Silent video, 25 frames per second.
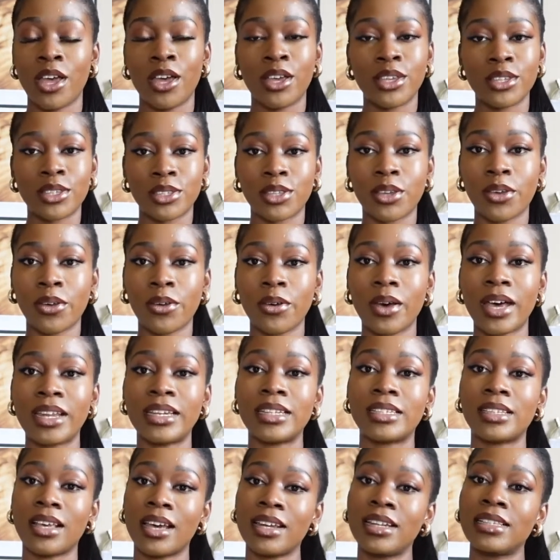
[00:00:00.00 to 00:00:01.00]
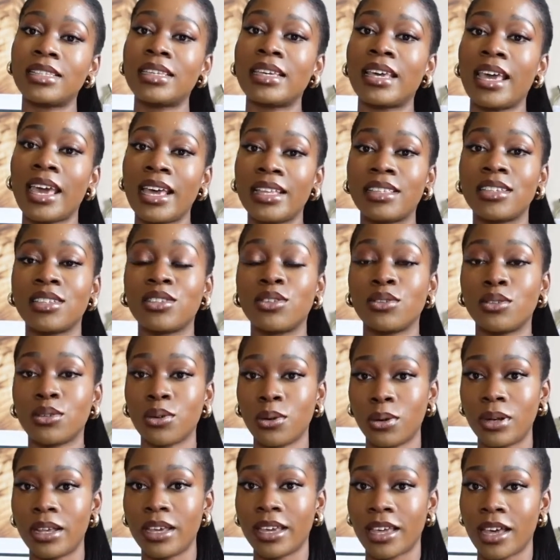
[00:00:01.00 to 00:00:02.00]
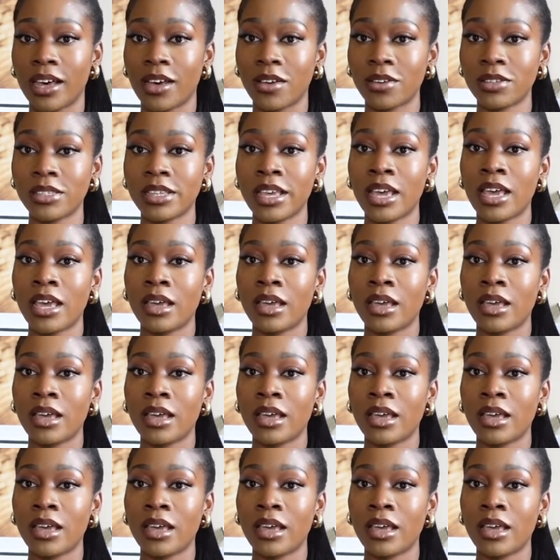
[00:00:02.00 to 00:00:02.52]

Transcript: So I decided to cater to taller girls,